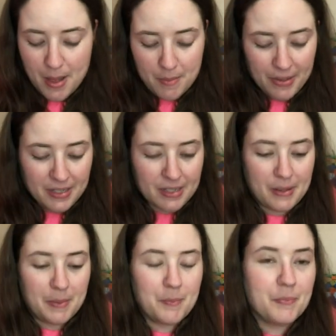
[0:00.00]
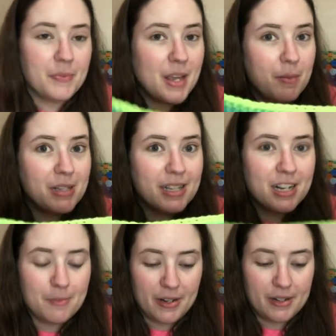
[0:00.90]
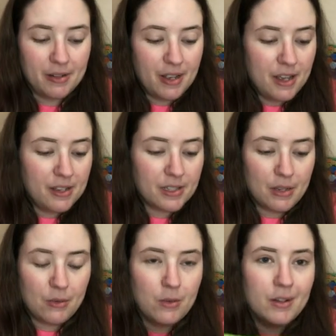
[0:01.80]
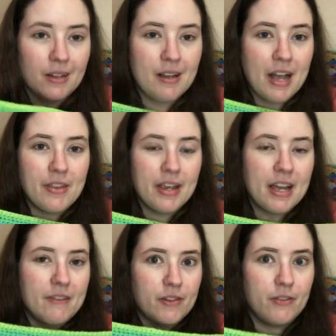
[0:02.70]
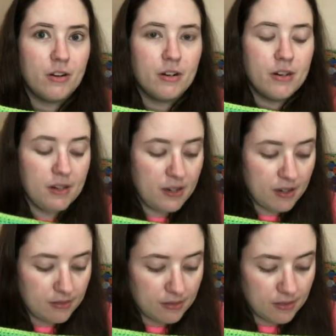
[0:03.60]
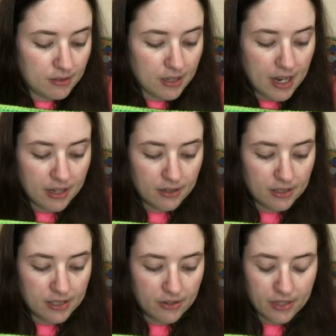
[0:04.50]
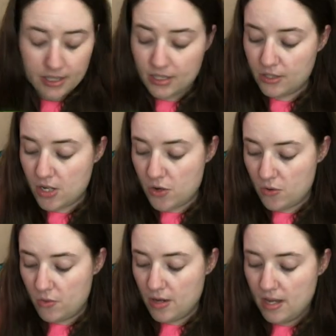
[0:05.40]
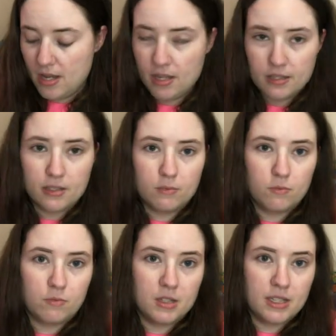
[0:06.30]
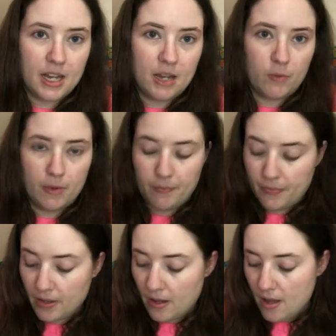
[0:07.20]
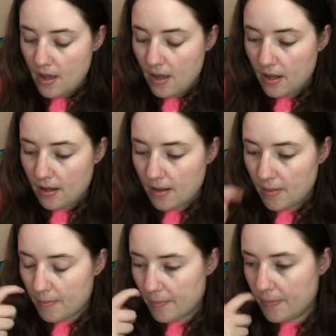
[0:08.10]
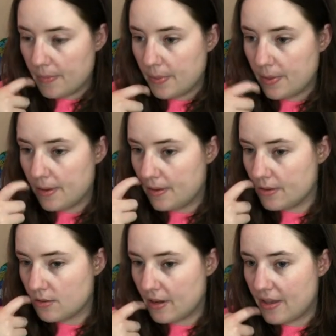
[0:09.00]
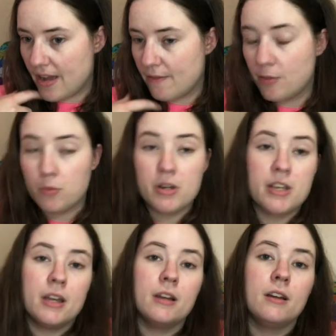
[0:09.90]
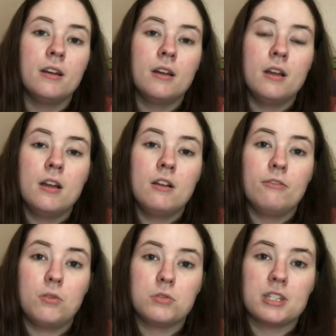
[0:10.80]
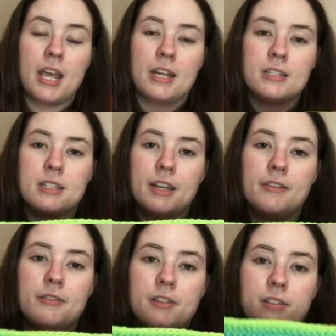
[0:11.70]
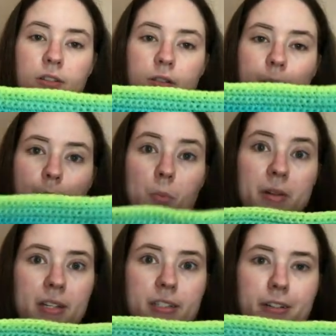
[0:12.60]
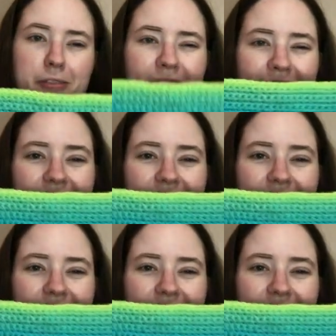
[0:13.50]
But um, yeah, I'm excited about it. So I think I have enough yarn. Uh, let's see This is two. This is the second one. Um, so I have three full skeins left. So I'm hoping that's enough.